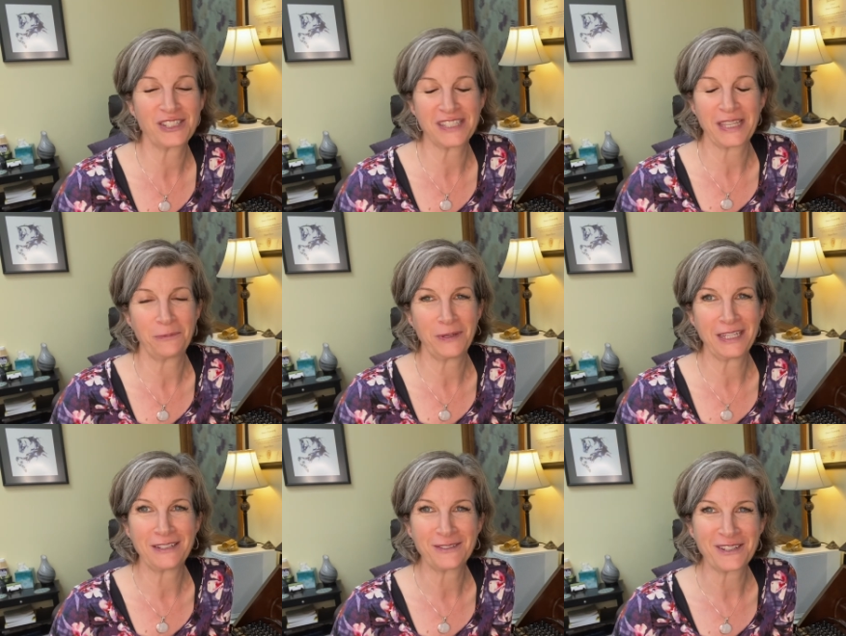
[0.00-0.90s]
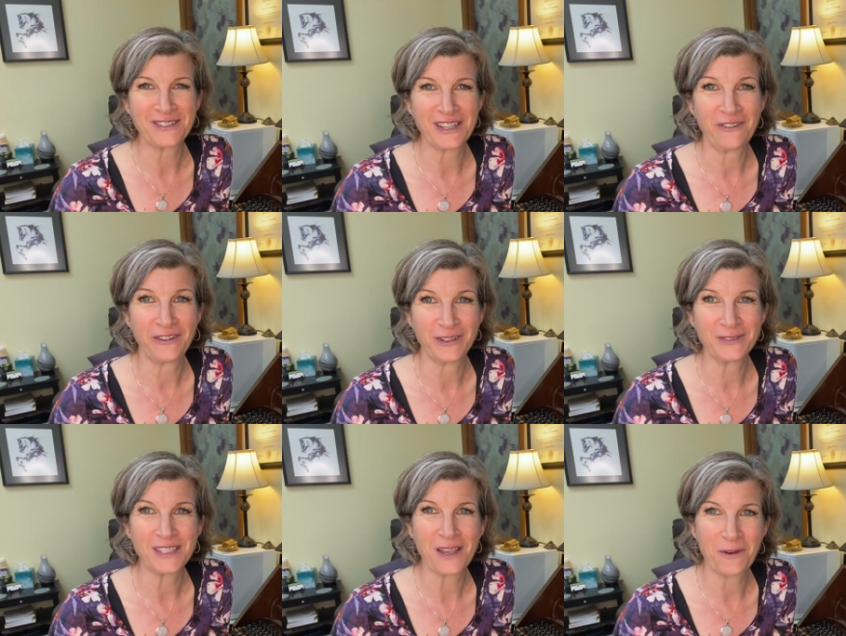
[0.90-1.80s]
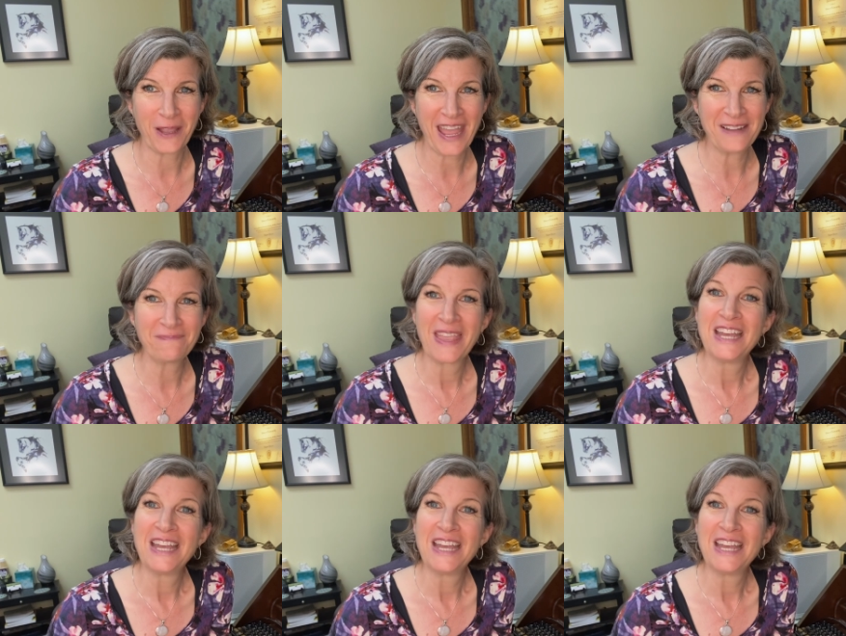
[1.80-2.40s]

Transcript: just like we can use our cell phones. Okay?